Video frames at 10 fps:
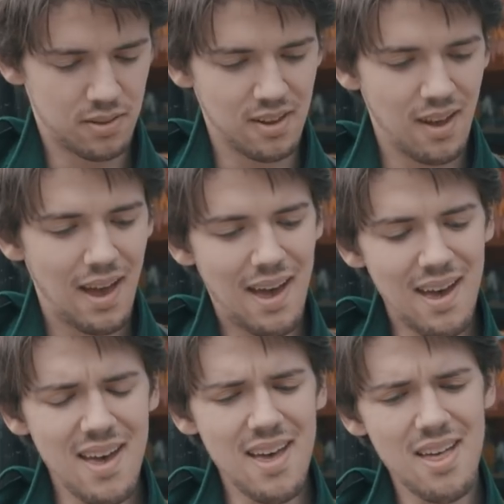But the
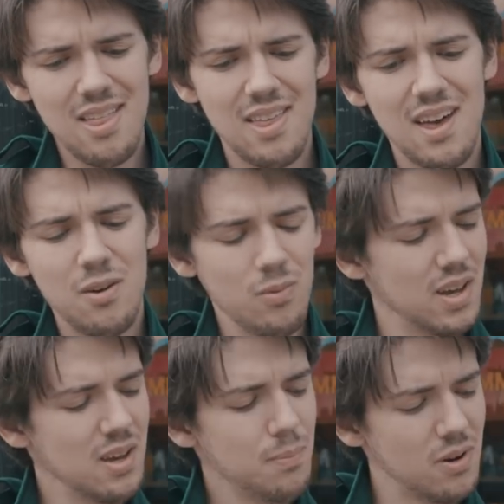air that
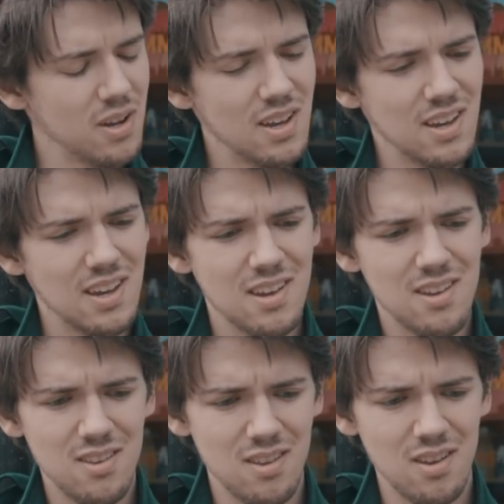I
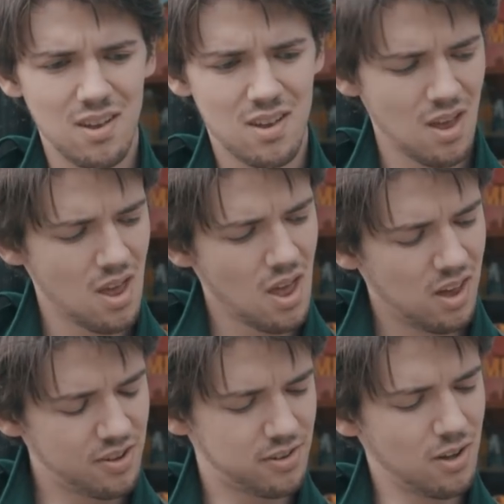breathe
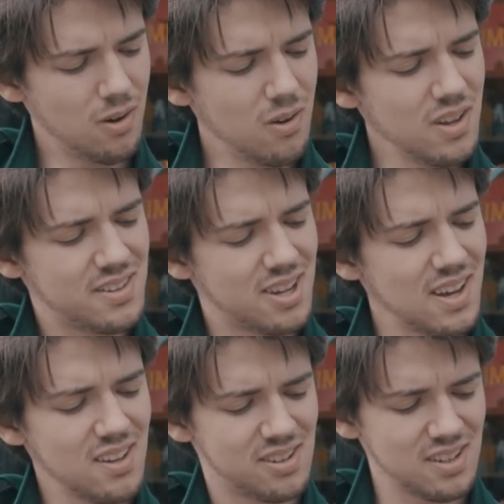is slowly
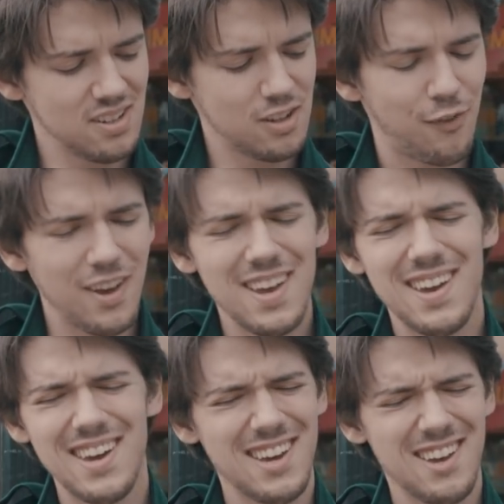changing
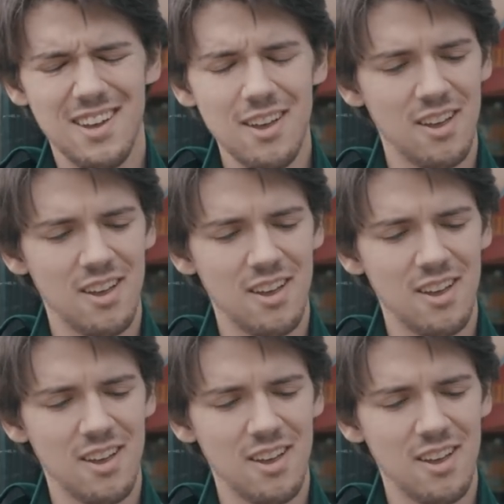me.